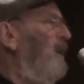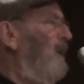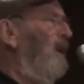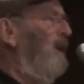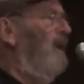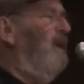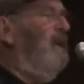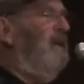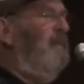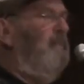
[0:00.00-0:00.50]

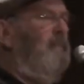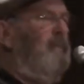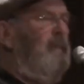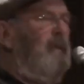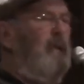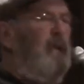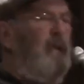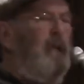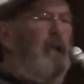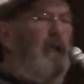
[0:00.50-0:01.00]
year,
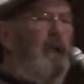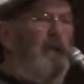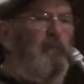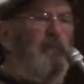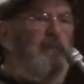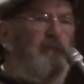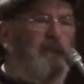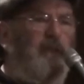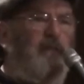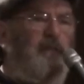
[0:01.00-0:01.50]
ever
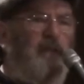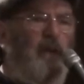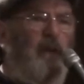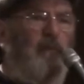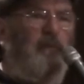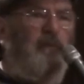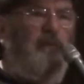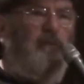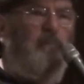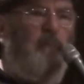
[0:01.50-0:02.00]
since I
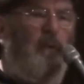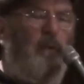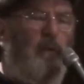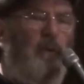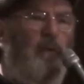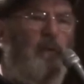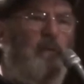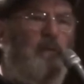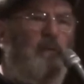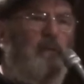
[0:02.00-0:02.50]
was
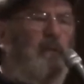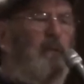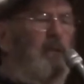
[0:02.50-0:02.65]
small,